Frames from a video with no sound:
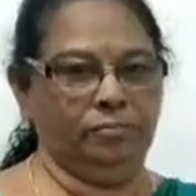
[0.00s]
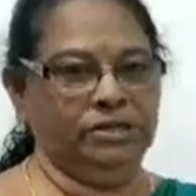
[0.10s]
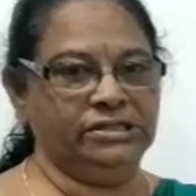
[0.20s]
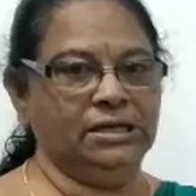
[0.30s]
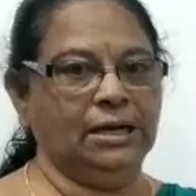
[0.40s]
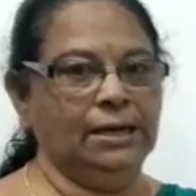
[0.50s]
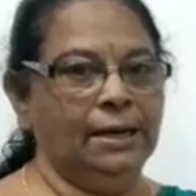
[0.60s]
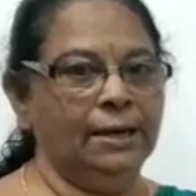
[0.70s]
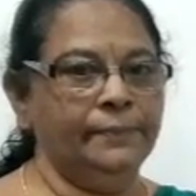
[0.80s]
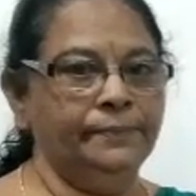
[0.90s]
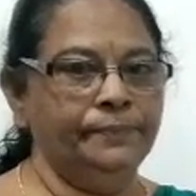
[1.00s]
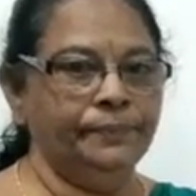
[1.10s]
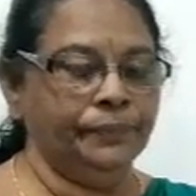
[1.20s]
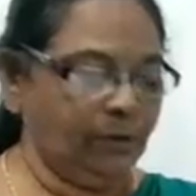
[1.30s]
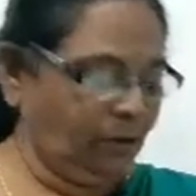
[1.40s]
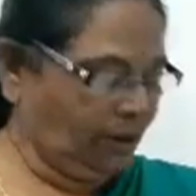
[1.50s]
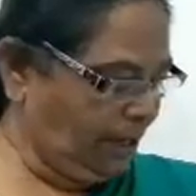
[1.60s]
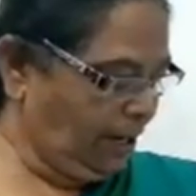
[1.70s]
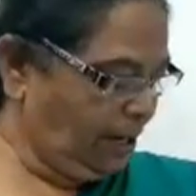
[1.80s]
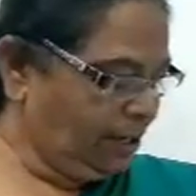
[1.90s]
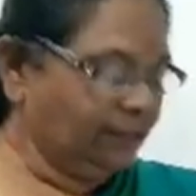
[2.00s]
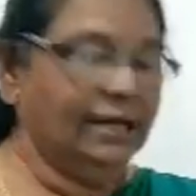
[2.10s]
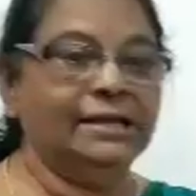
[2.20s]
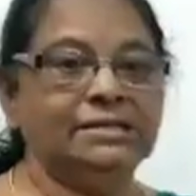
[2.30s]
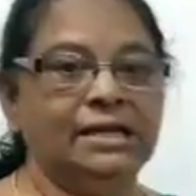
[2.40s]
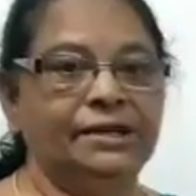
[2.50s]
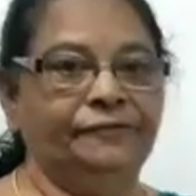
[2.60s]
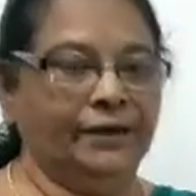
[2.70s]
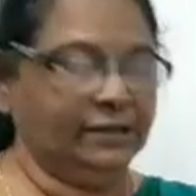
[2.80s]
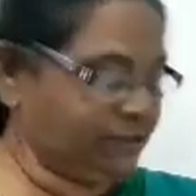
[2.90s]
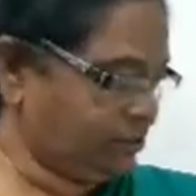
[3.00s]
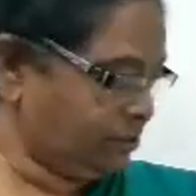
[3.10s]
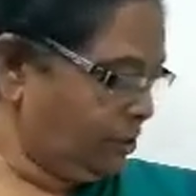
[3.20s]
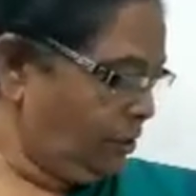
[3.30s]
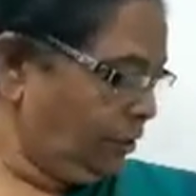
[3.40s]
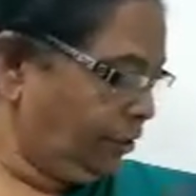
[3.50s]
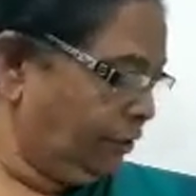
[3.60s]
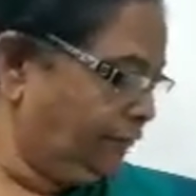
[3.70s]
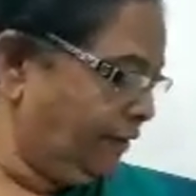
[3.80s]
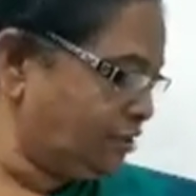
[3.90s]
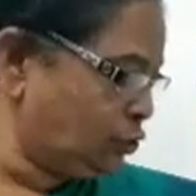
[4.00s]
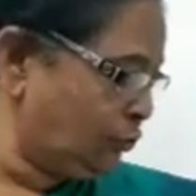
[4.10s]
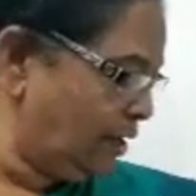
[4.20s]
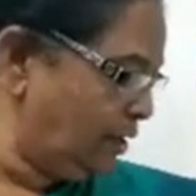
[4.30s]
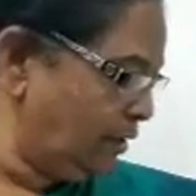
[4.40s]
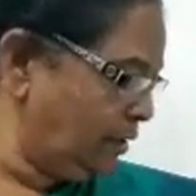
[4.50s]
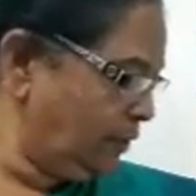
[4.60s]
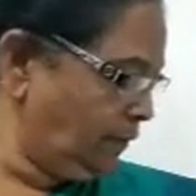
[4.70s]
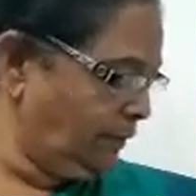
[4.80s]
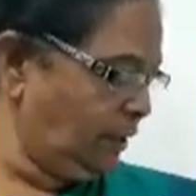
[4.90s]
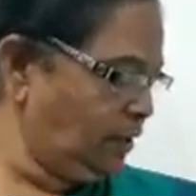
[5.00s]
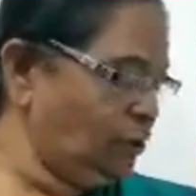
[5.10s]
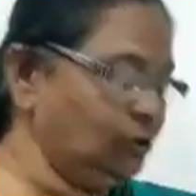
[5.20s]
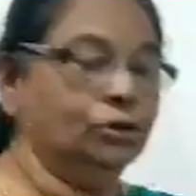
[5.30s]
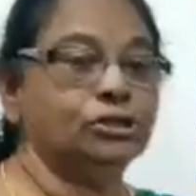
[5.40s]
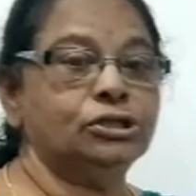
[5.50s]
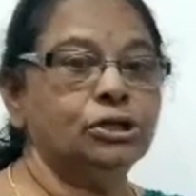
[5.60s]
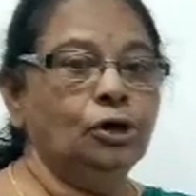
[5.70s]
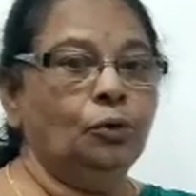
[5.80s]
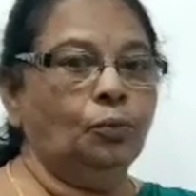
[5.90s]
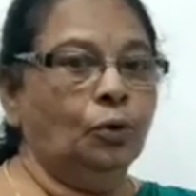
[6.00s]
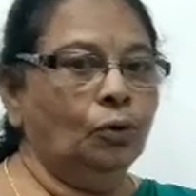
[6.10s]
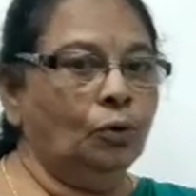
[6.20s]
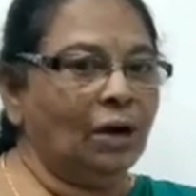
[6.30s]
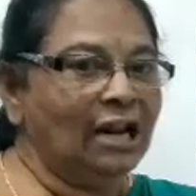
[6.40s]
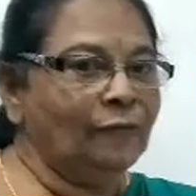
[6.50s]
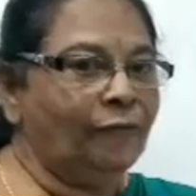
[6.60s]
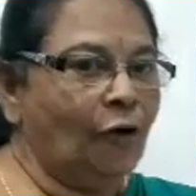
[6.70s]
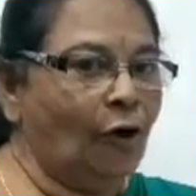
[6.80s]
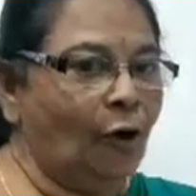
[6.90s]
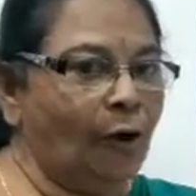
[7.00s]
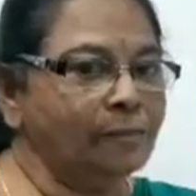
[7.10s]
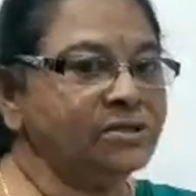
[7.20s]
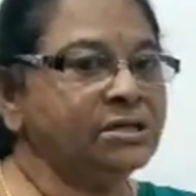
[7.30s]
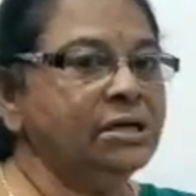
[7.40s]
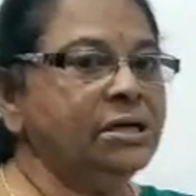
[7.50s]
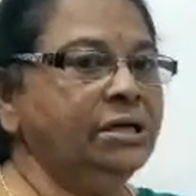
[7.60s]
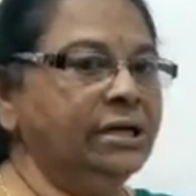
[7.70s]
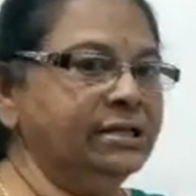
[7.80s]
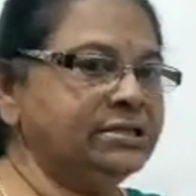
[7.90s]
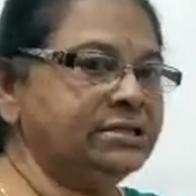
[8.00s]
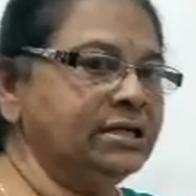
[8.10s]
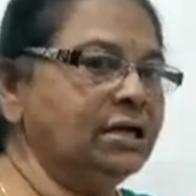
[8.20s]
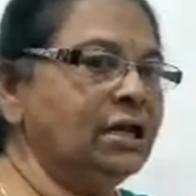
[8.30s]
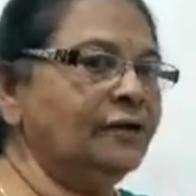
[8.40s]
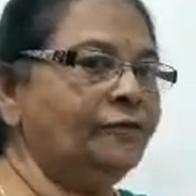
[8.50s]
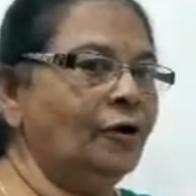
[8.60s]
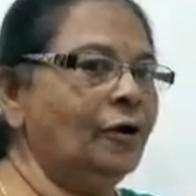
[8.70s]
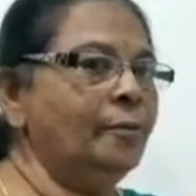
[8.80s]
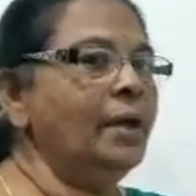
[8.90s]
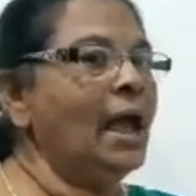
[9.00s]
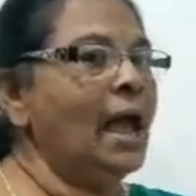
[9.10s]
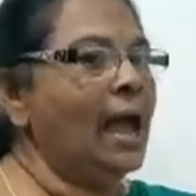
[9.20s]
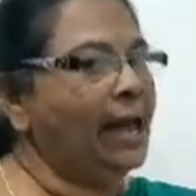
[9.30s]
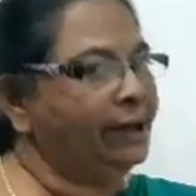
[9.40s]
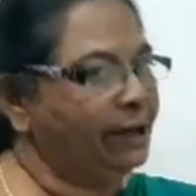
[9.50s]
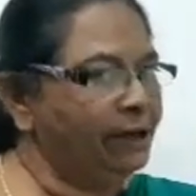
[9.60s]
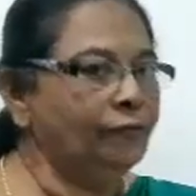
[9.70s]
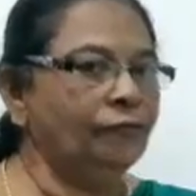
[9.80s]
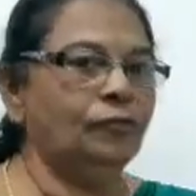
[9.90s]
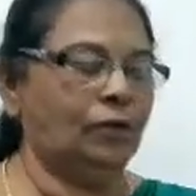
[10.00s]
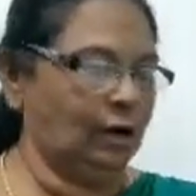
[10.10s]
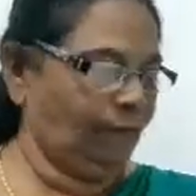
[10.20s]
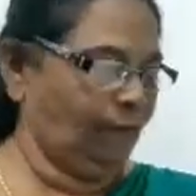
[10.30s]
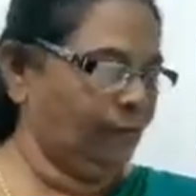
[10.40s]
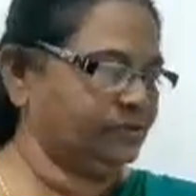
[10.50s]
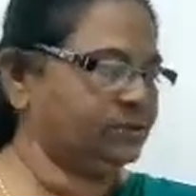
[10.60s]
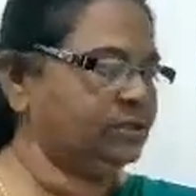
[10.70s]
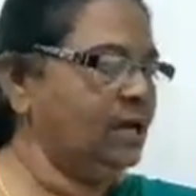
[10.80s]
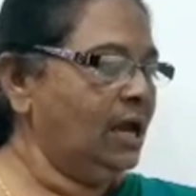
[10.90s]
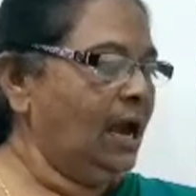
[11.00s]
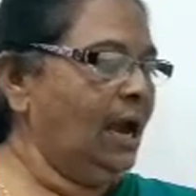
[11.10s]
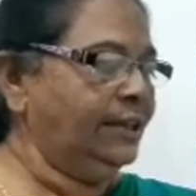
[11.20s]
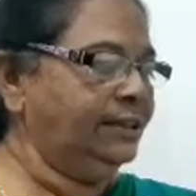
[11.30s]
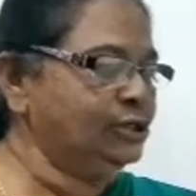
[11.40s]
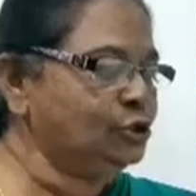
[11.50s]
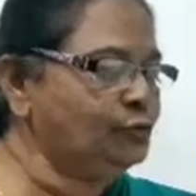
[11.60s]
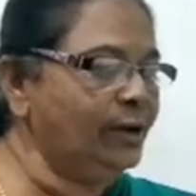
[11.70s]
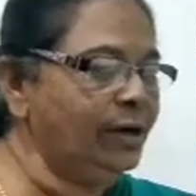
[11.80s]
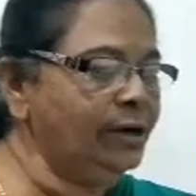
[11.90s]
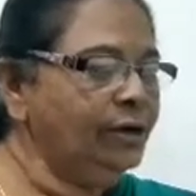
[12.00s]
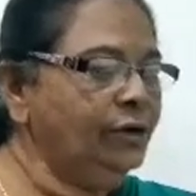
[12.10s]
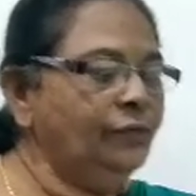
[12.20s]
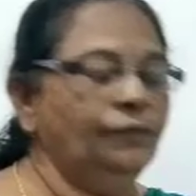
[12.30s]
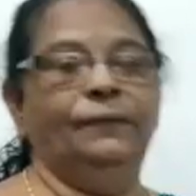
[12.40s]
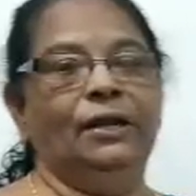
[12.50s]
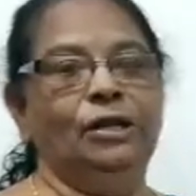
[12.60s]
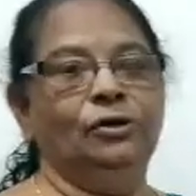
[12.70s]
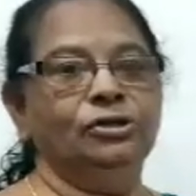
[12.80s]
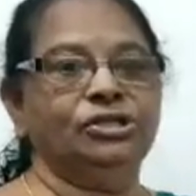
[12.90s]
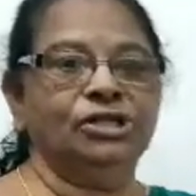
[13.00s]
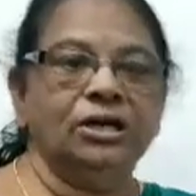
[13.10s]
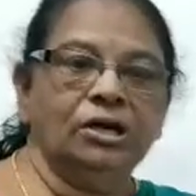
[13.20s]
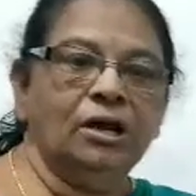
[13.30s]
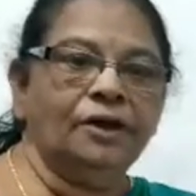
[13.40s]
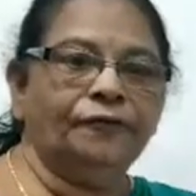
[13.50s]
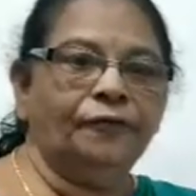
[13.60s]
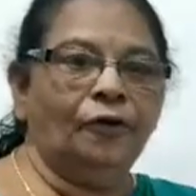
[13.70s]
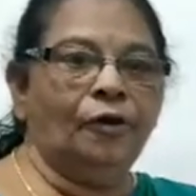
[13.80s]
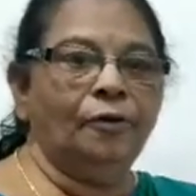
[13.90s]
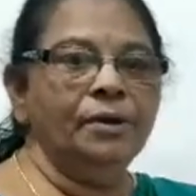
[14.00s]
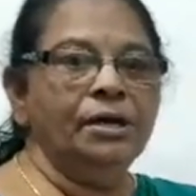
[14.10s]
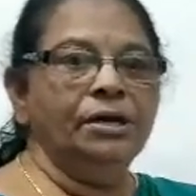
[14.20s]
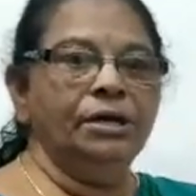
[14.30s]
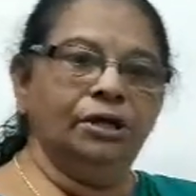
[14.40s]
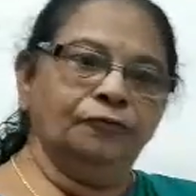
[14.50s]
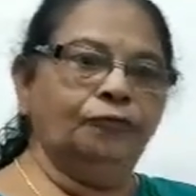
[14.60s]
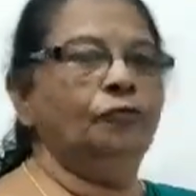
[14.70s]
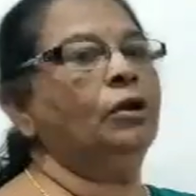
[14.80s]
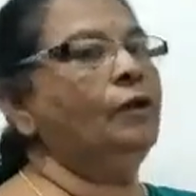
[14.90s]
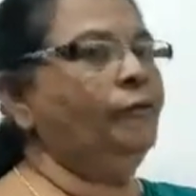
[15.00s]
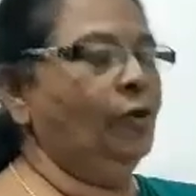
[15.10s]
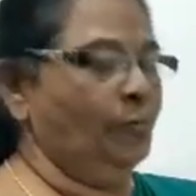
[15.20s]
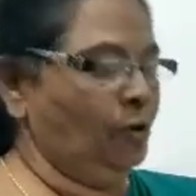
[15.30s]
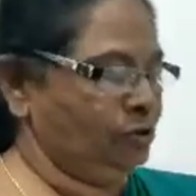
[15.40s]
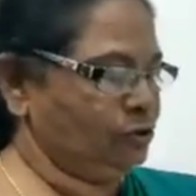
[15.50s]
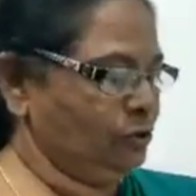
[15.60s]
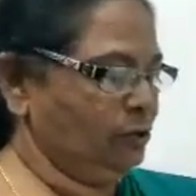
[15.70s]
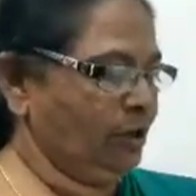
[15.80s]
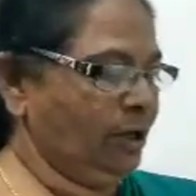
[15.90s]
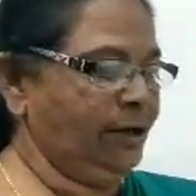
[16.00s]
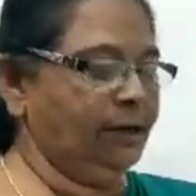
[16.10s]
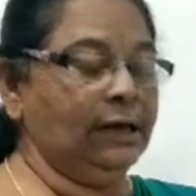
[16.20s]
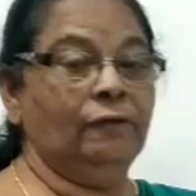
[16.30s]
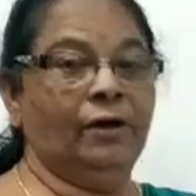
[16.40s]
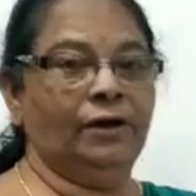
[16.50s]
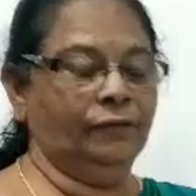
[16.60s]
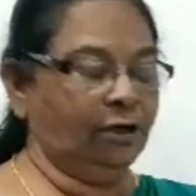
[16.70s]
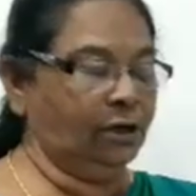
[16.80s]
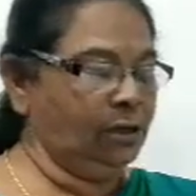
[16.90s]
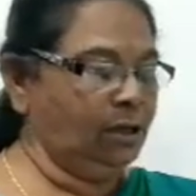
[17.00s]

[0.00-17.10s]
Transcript: Is it clear? Okay? That is the difference. The first one, we will use plural forms in singular form and in plural forms. And this one, we will use singular form in plural form also. Can you tell one word?